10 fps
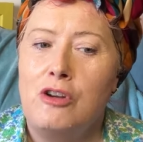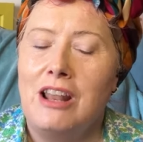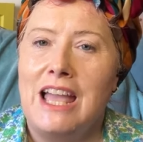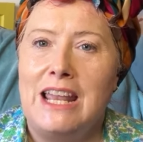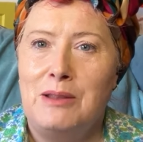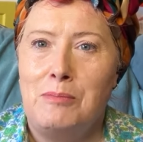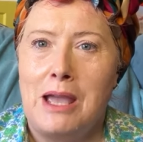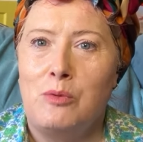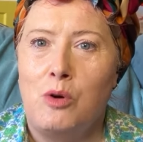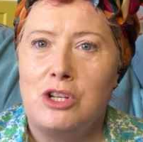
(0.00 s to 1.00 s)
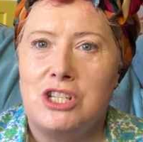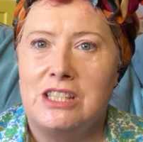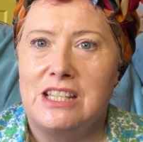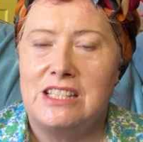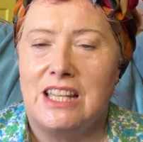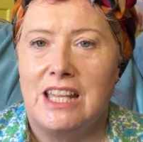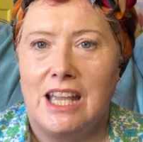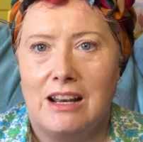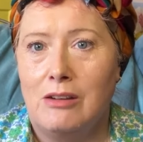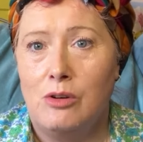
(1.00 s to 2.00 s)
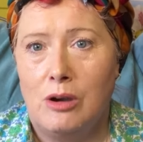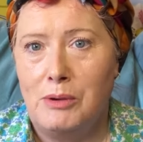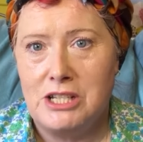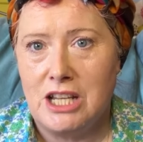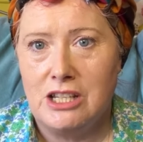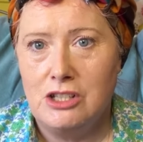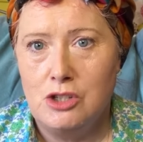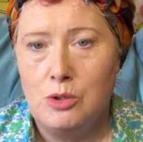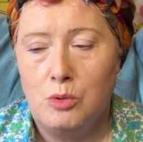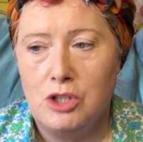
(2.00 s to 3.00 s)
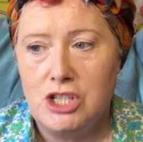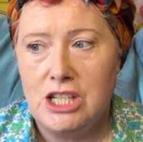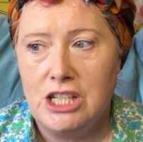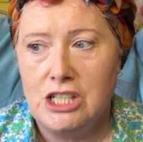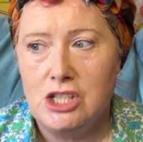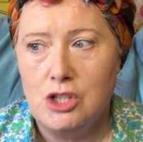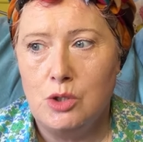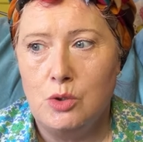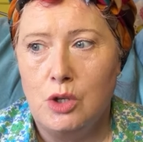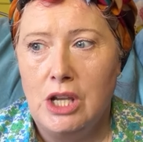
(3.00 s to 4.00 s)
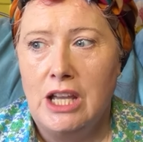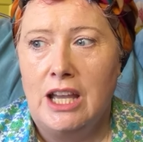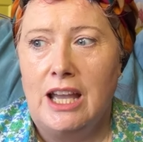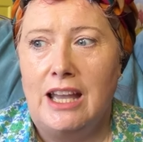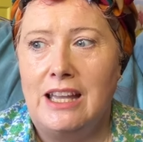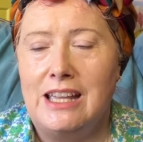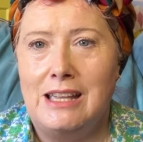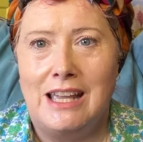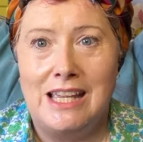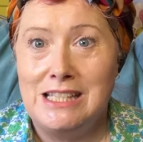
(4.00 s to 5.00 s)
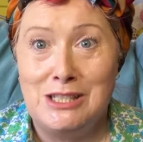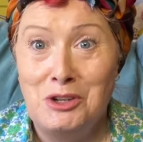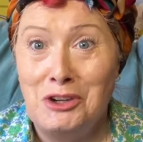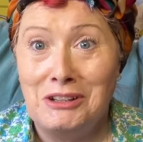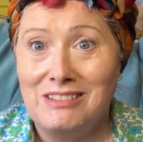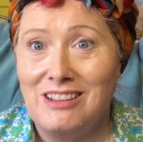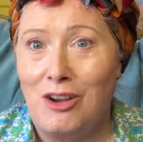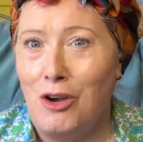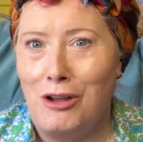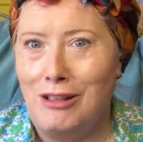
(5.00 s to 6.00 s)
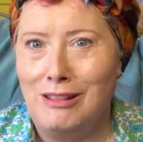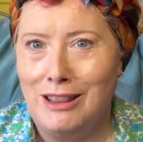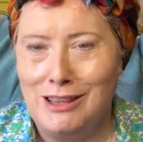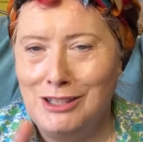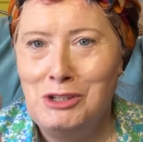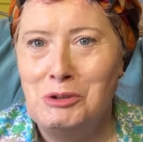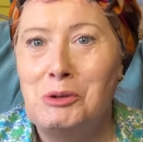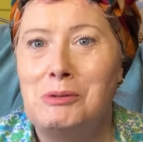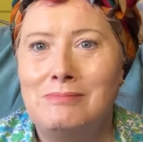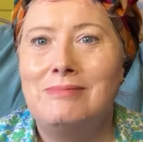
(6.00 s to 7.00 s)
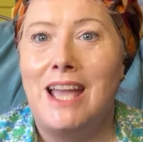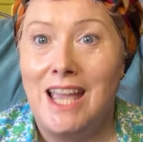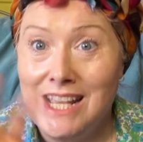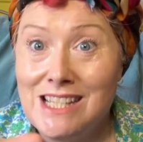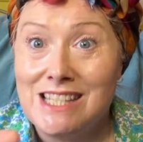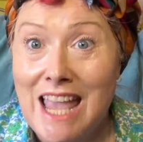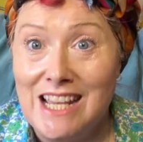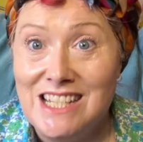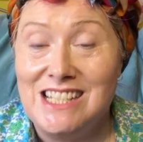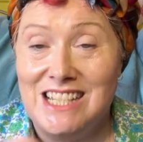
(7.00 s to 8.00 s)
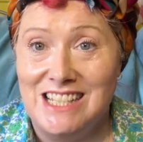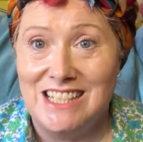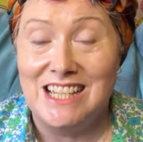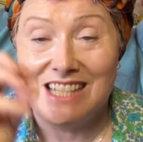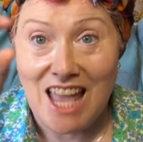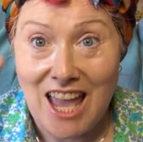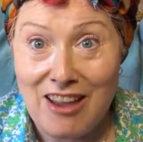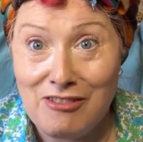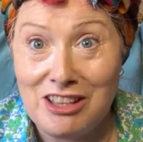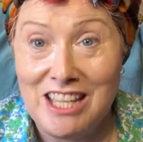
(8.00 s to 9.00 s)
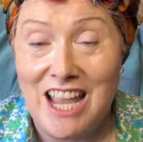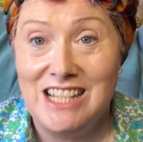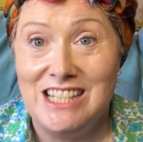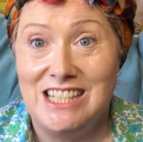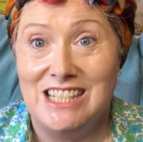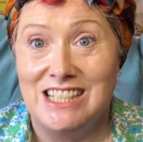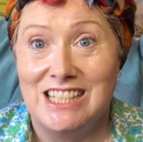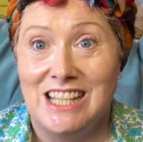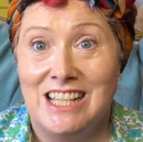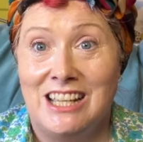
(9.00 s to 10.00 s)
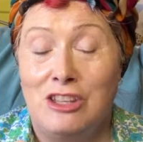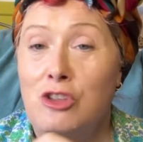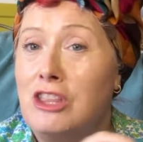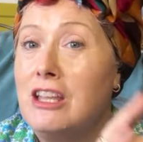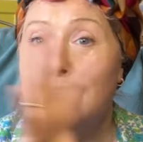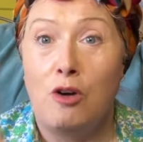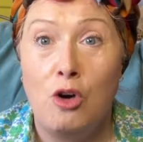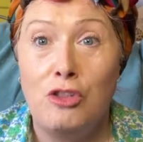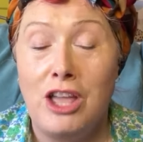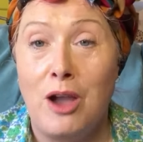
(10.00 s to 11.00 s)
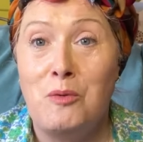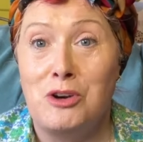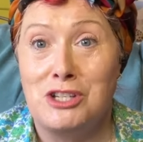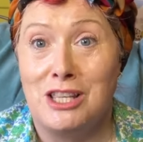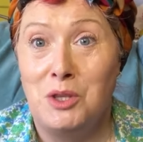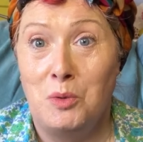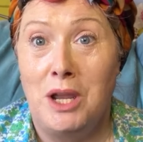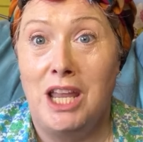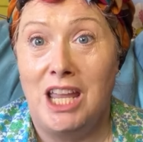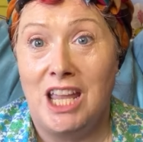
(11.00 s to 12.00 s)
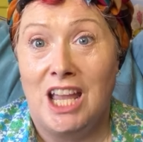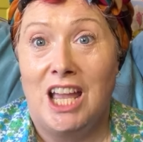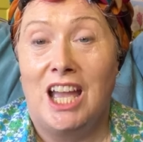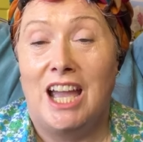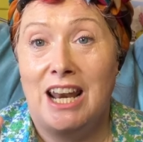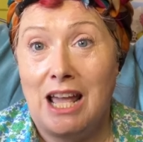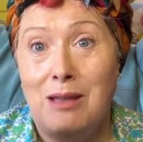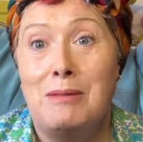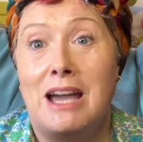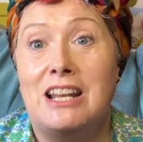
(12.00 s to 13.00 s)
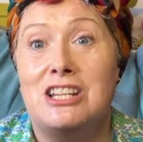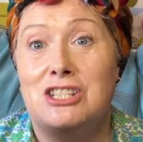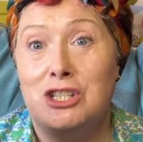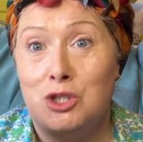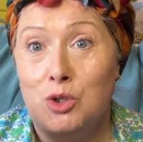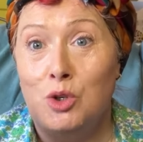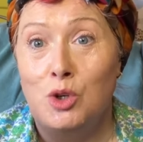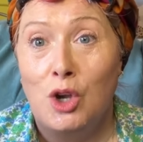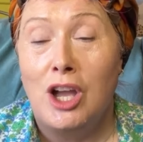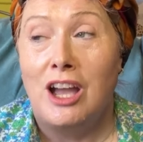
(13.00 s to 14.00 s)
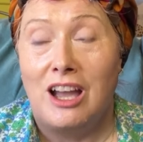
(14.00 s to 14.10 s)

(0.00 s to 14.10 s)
if you're lying in bed watching this thinking, oh, I wish I could do what she can do, it's not, you know, it's edited. It's heavily edited. You think of all the hours in the week, and I managed to do